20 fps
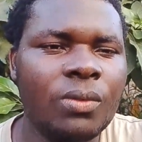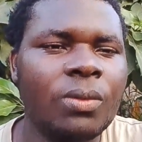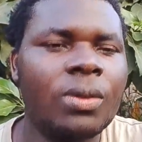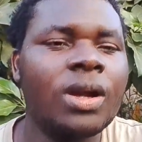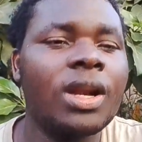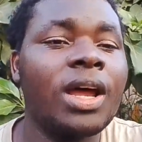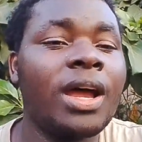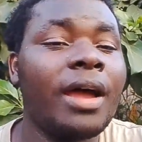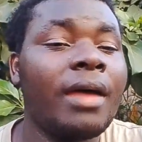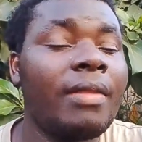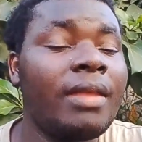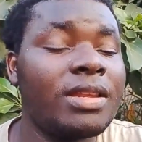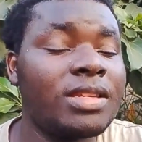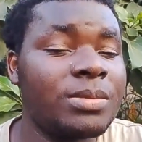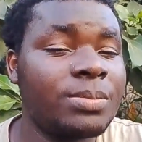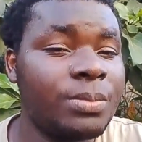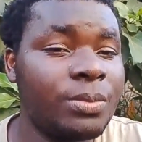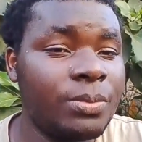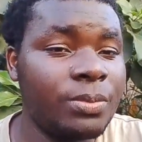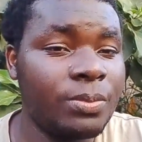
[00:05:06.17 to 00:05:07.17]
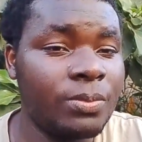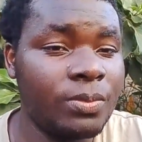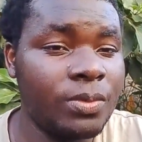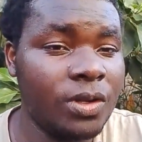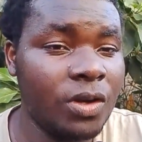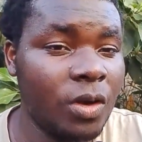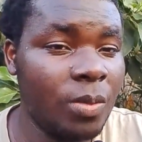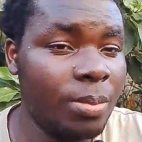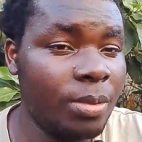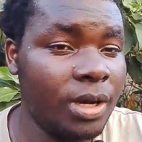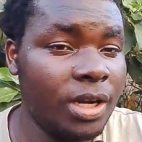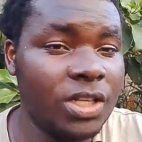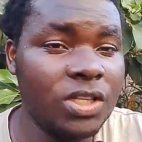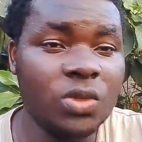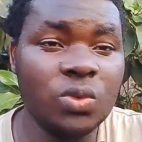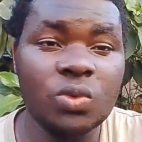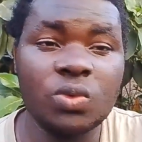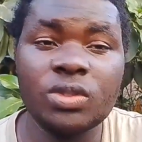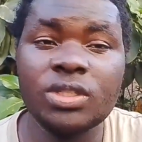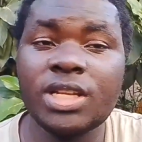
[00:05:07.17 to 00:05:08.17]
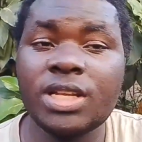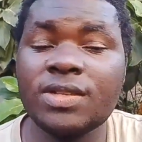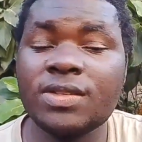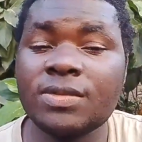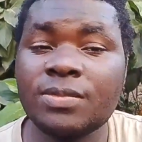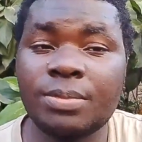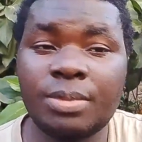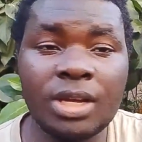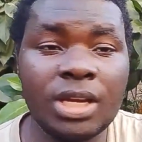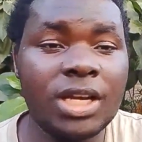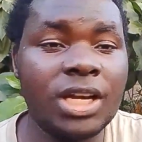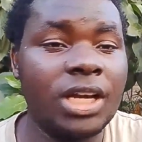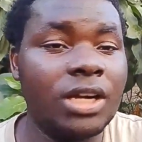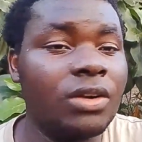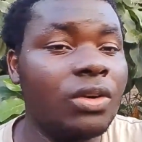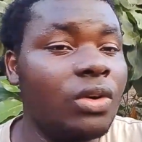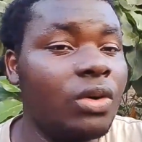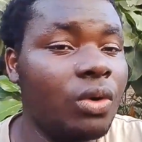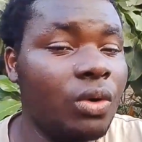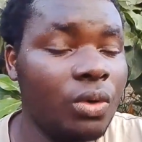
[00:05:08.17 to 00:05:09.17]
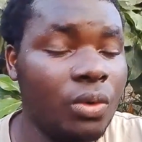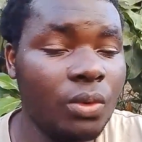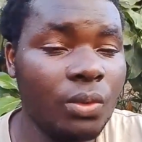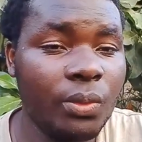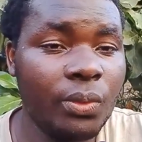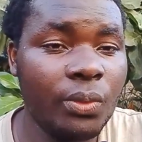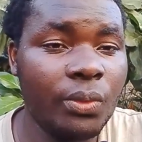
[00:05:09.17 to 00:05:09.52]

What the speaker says: while others opponents will just speak and go.